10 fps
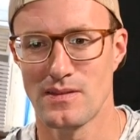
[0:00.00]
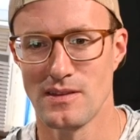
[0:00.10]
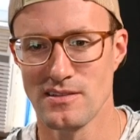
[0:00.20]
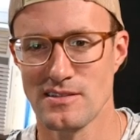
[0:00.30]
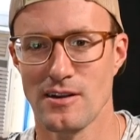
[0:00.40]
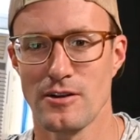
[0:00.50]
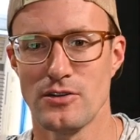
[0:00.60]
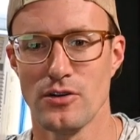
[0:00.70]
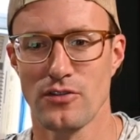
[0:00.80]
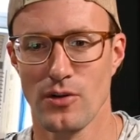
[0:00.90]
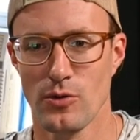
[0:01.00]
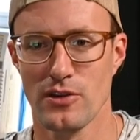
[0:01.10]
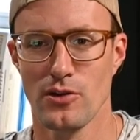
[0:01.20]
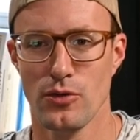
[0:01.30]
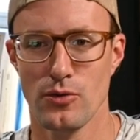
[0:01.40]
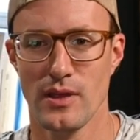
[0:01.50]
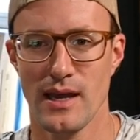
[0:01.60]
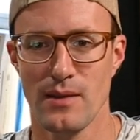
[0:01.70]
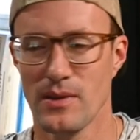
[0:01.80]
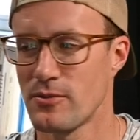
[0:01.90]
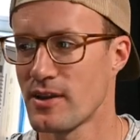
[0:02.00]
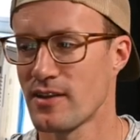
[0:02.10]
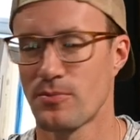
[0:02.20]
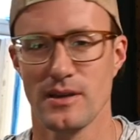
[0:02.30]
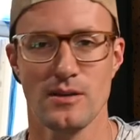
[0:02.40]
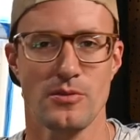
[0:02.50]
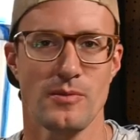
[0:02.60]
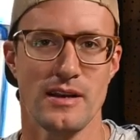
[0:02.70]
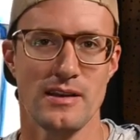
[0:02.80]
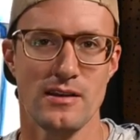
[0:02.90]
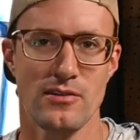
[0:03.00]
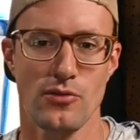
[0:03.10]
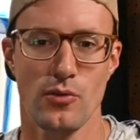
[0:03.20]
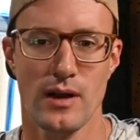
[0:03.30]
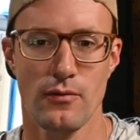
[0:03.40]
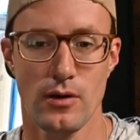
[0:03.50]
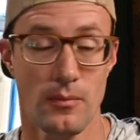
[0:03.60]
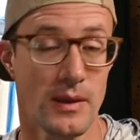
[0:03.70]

this is how I do it. So I want to go through that. Maybe you guys pick up some ideas or whatever.